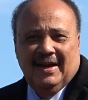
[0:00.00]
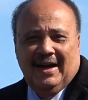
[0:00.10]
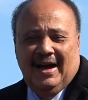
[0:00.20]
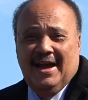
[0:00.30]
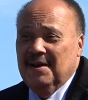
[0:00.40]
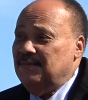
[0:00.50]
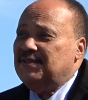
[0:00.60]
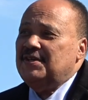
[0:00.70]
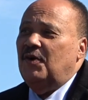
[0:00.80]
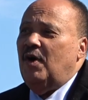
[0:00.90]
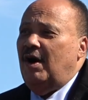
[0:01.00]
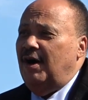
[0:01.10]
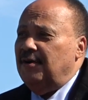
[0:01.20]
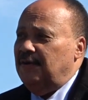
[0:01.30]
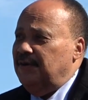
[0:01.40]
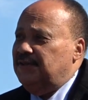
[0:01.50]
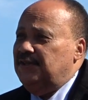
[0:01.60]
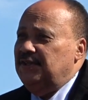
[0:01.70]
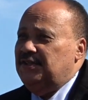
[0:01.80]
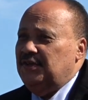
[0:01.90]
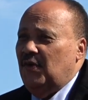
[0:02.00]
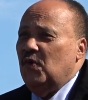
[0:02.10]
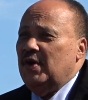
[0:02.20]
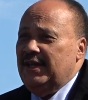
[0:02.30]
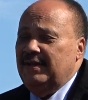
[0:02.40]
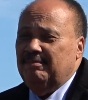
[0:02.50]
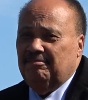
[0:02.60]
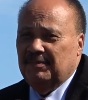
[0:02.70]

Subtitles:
I am so honored to join